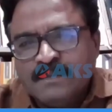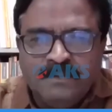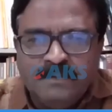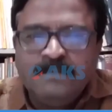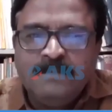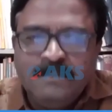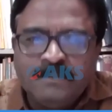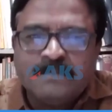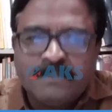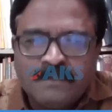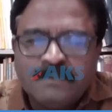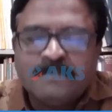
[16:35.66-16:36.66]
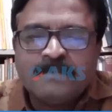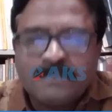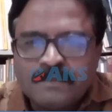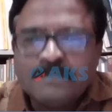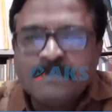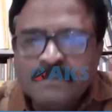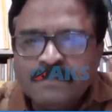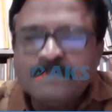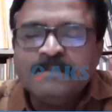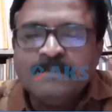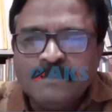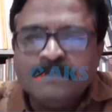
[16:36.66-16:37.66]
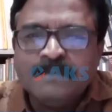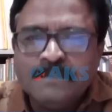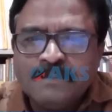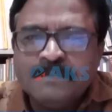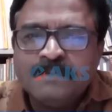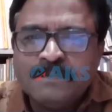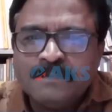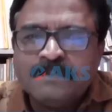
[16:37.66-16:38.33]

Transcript: which is a very high amount, sir. And sponsorships